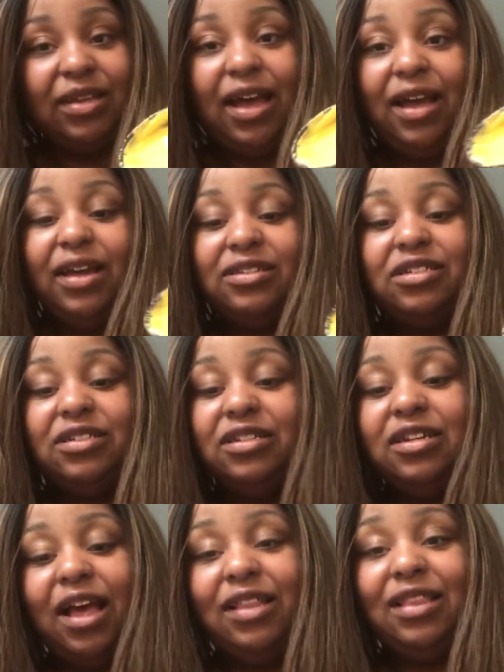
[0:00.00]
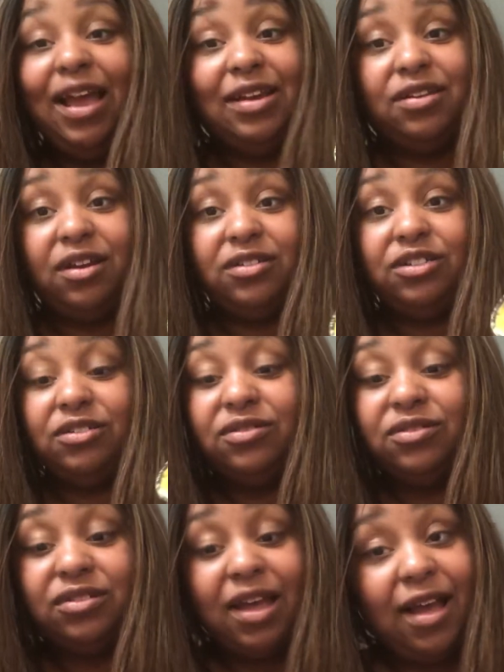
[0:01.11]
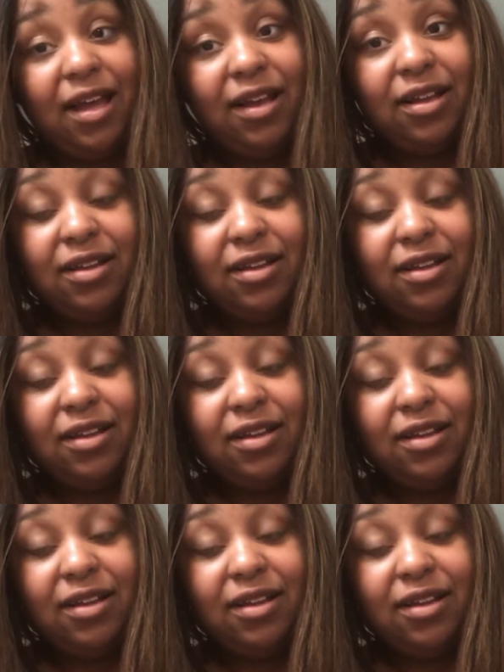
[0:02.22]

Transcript: I actually, I like nachos now.